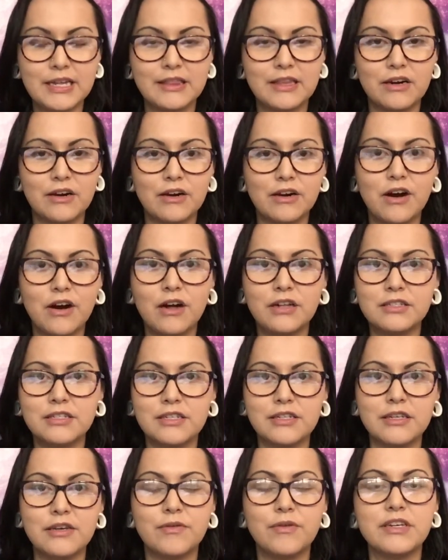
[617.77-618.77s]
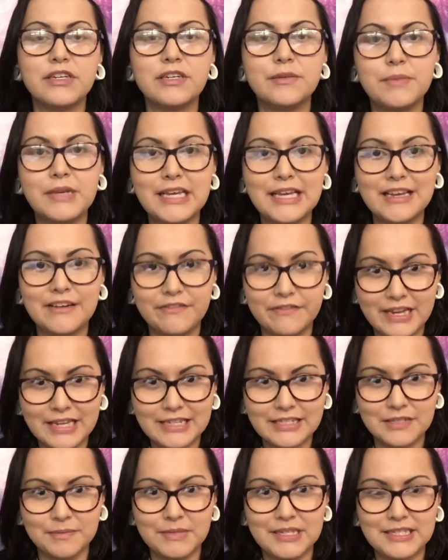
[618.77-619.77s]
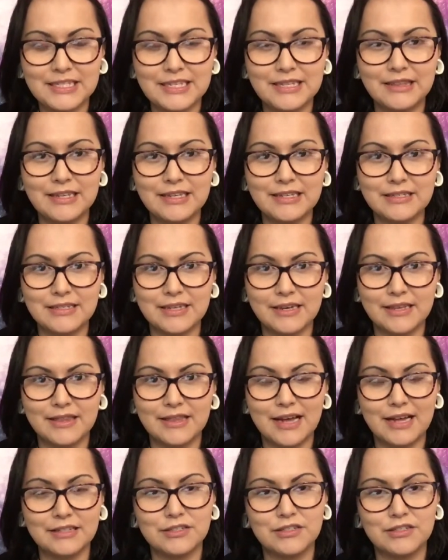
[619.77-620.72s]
There are constantly going to be advancements in things like that.